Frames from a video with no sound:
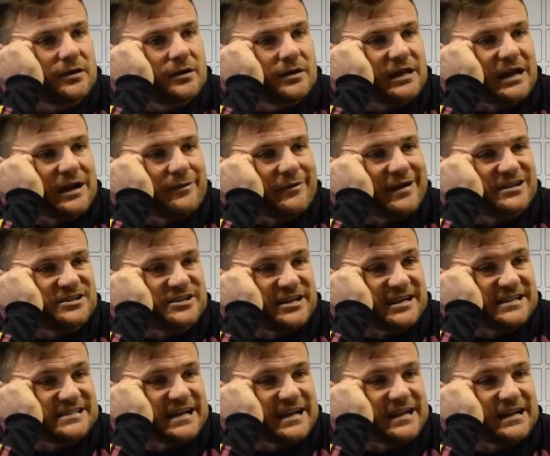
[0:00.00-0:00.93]
you know, our
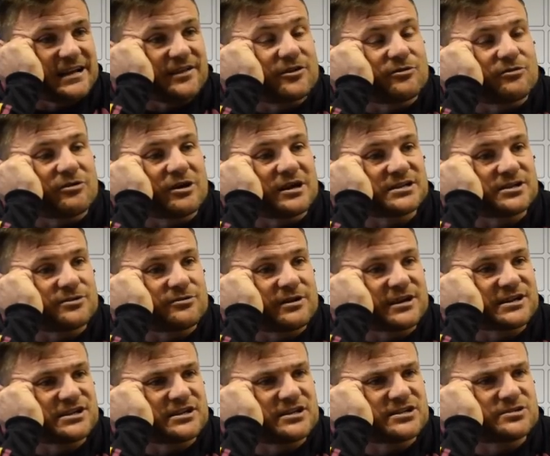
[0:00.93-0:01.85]
D's heading in the right
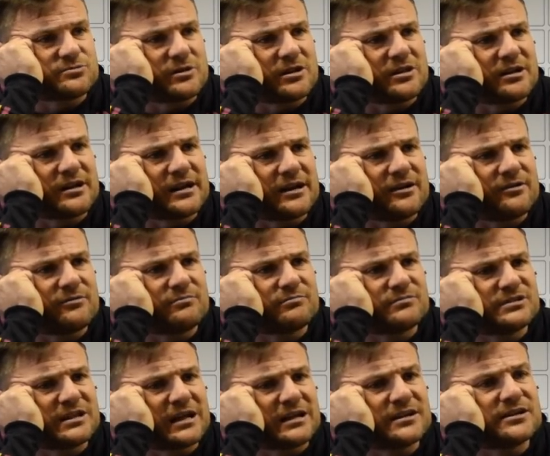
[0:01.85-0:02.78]
direction as well. I know
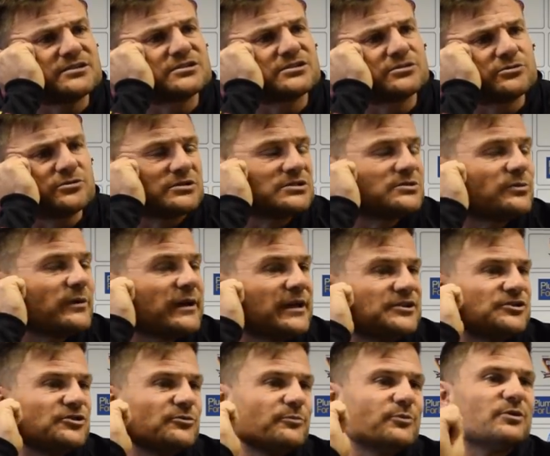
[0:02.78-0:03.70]
London scored
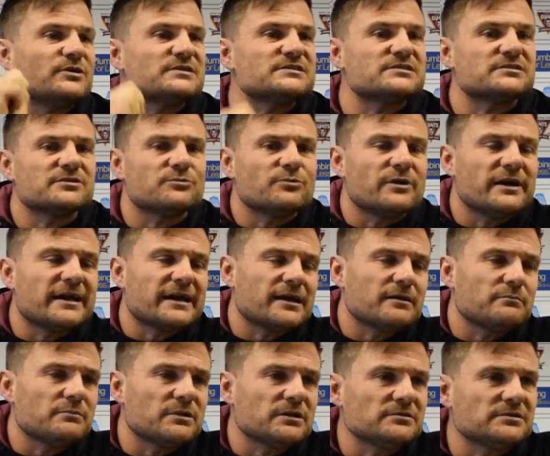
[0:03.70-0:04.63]
22 points on the
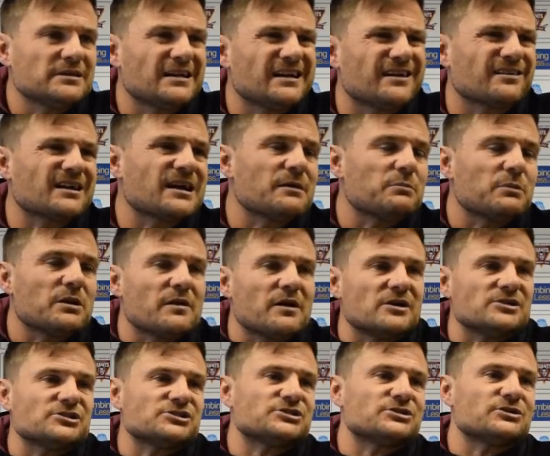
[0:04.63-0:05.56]
weekend, but, you know, a couple of
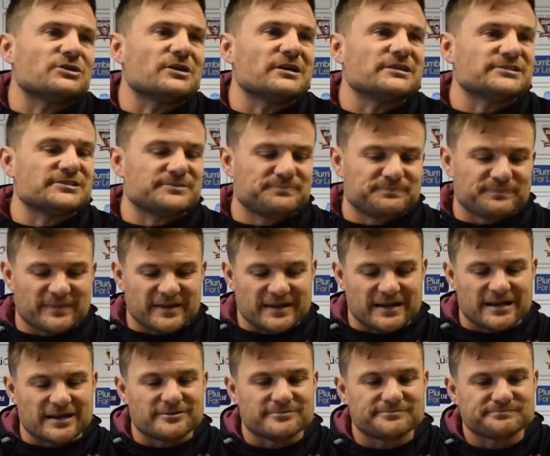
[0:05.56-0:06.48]
those tries,
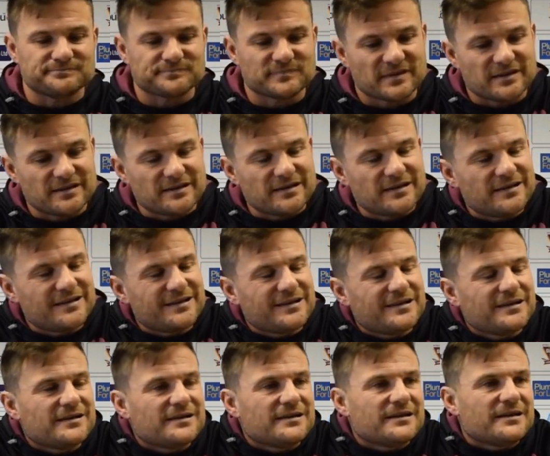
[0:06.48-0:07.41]

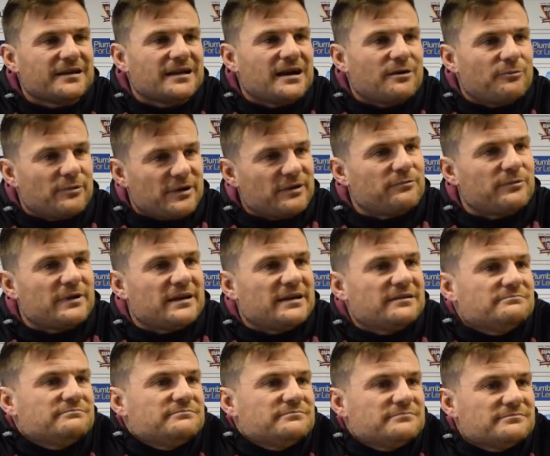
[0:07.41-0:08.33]
you know, we
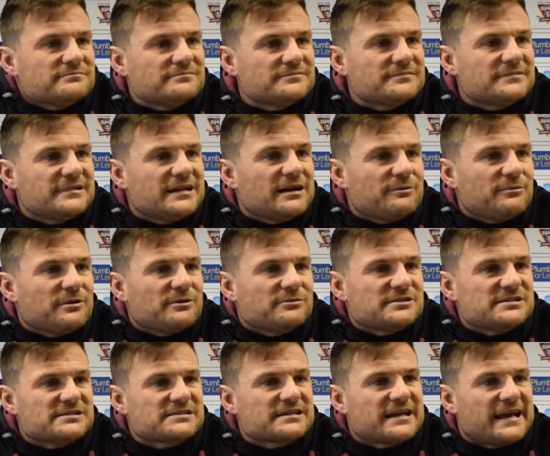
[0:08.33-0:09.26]
were
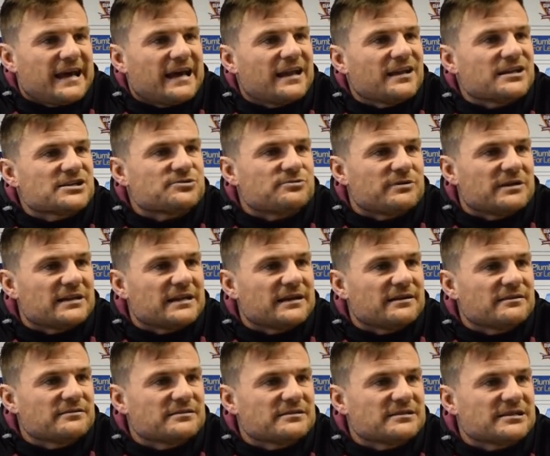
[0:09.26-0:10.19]
just careless,
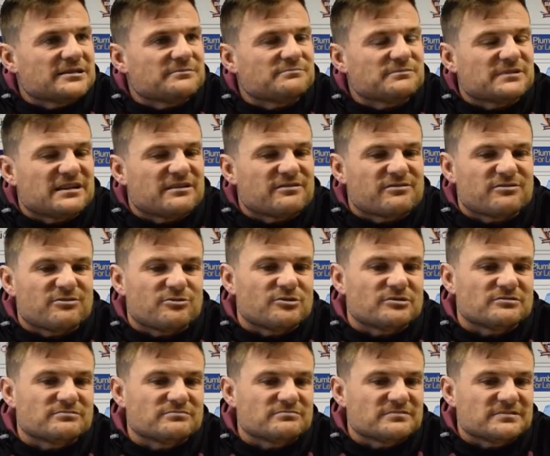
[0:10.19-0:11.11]
really. You know, I
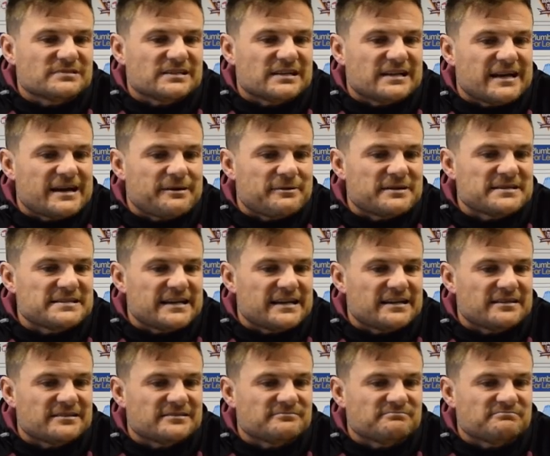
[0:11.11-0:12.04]
thought our
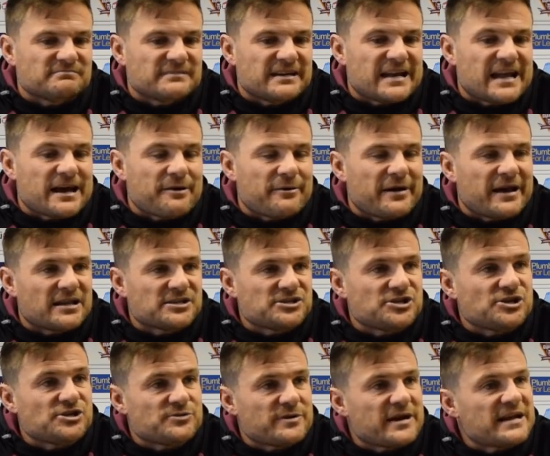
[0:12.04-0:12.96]
intent and our
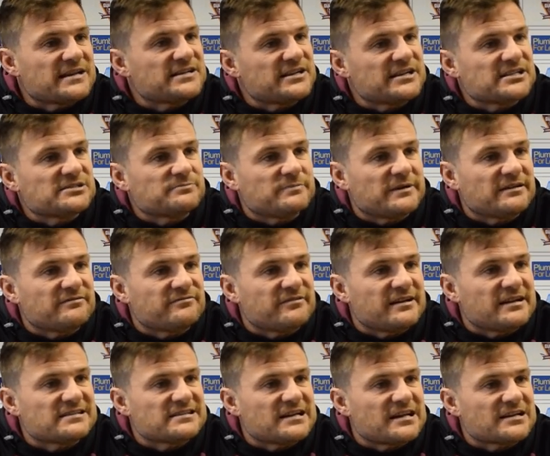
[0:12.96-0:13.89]
attitude to our D's being
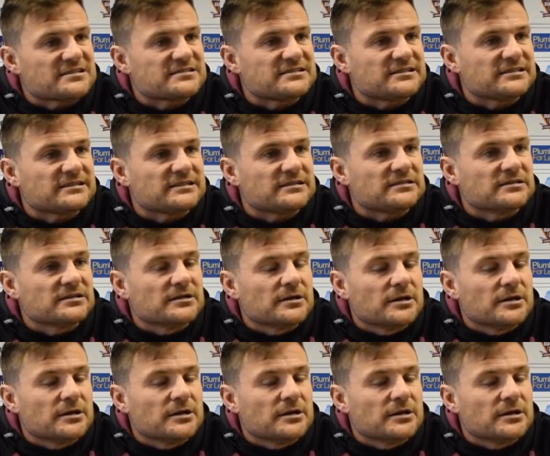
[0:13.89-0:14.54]
fantastic, and